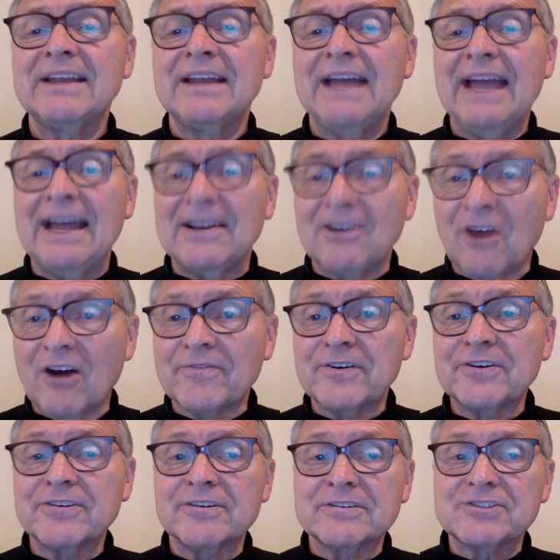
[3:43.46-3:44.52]
and
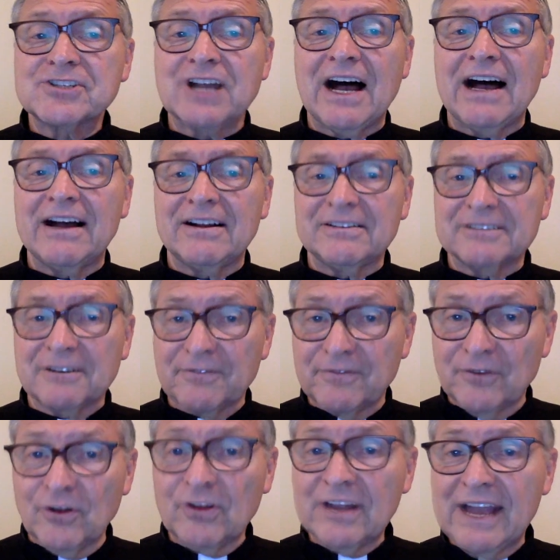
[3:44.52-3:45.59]
offered her child a
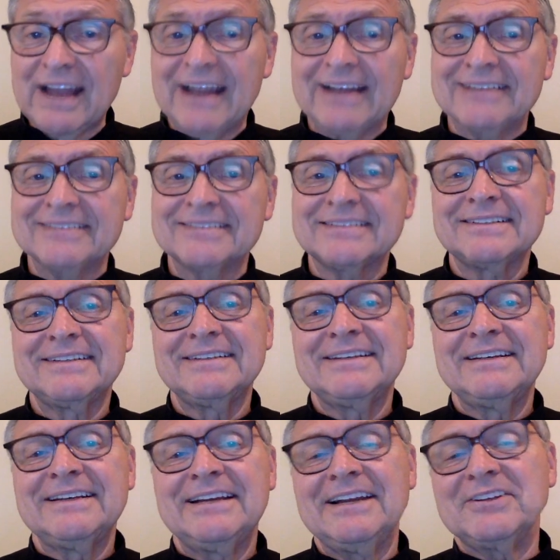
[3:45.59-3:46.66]
full hand,
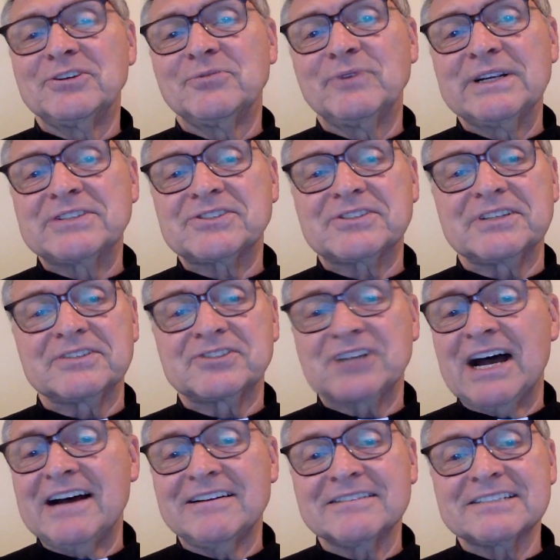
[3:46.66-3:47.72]
into which the
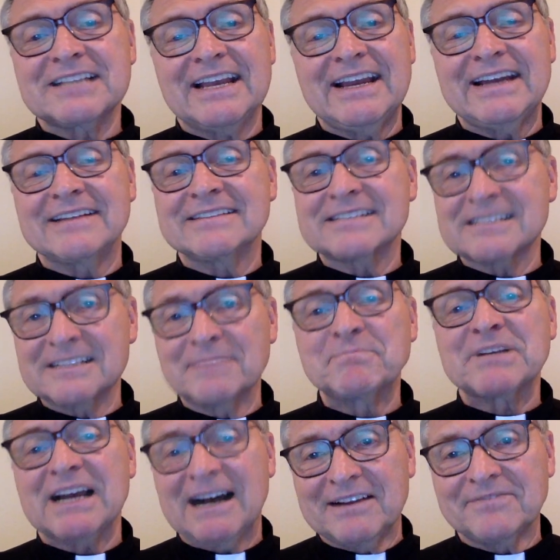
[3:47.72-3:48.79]
child's hand slipped
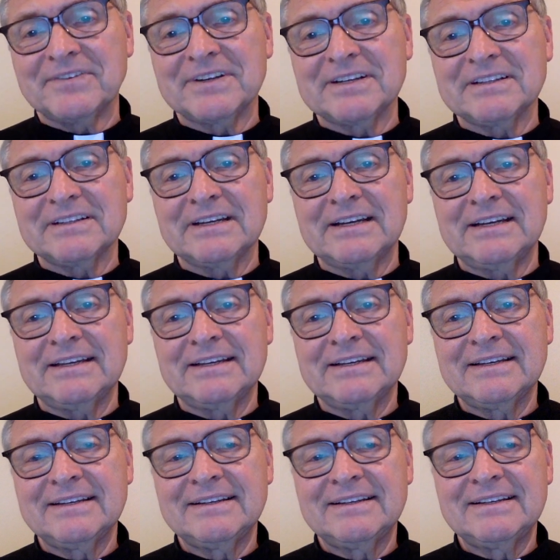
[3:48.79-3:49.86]
confidently.
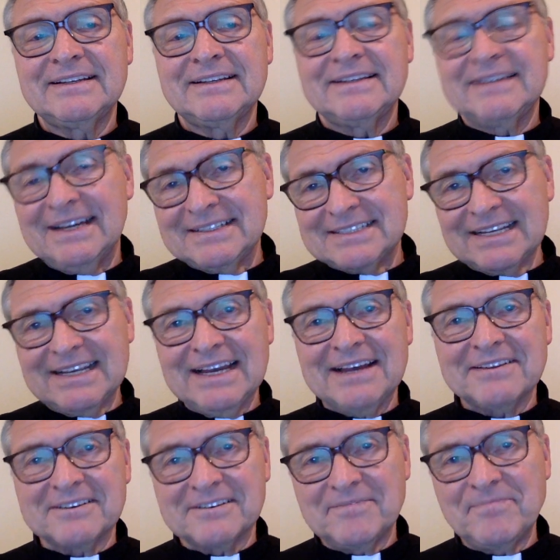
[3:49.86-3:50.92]
And
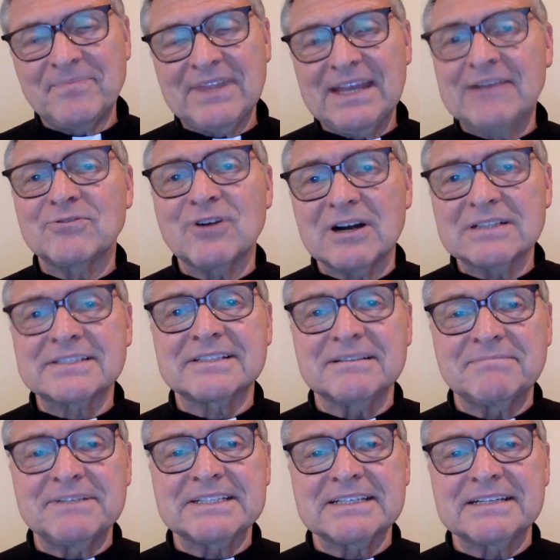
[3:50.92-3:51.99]
together they crossed the
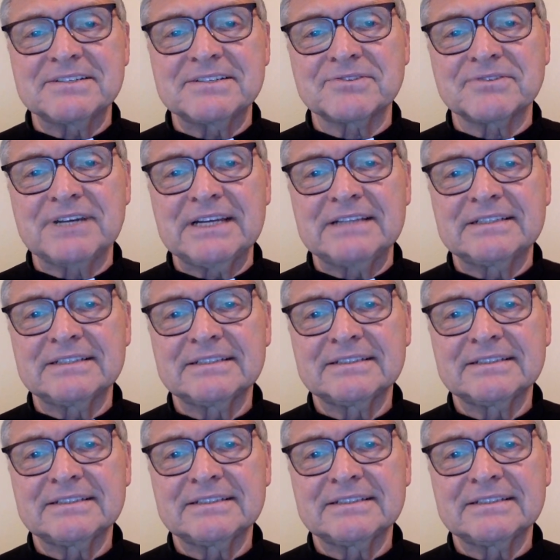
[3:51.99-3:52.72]
busy street.